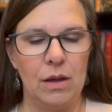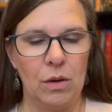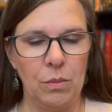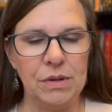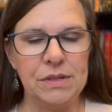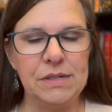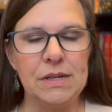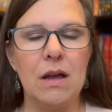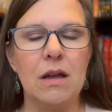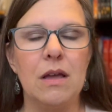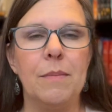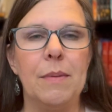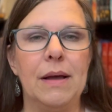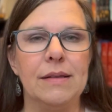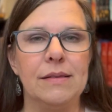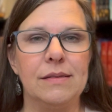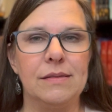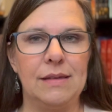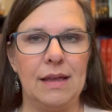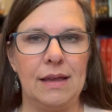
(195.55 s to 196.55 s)
We'll talk
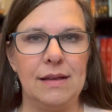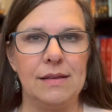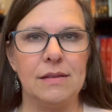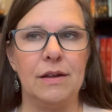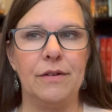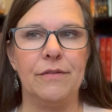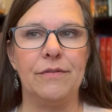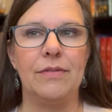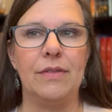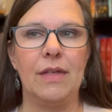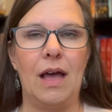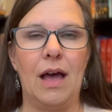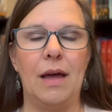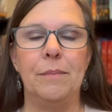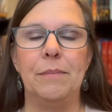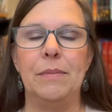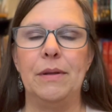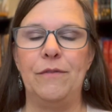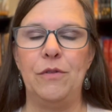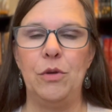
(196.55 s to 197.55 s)
about days off
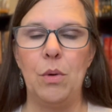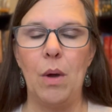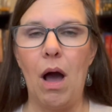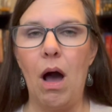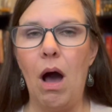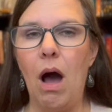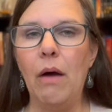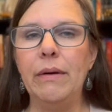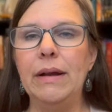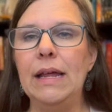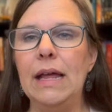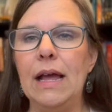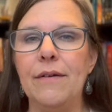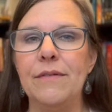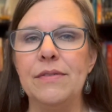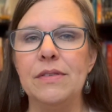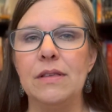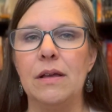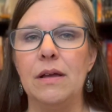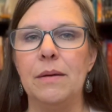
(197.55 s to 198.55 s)
that, but if you already
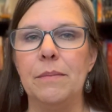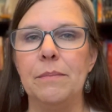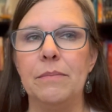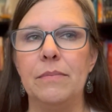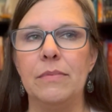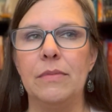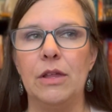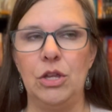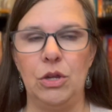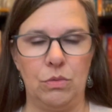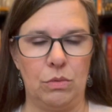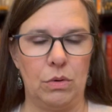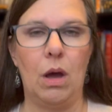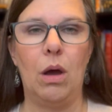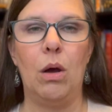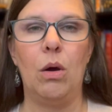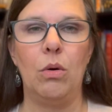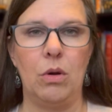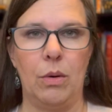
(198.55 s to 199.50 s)
have some that you know,